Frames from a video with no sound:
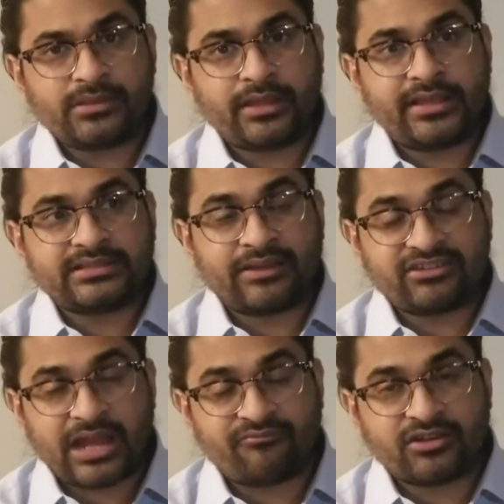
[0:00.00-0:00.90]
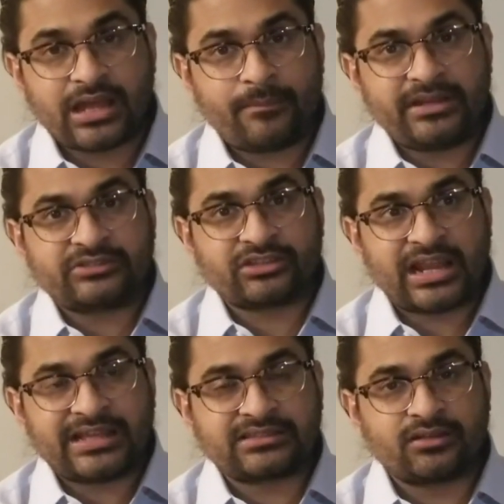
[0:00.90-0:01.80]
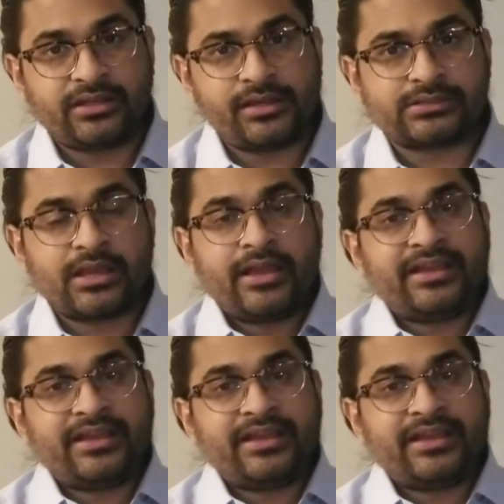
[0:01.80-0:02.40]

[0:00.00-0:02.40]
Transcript: He's having type 1 diabetes for the last 30 years.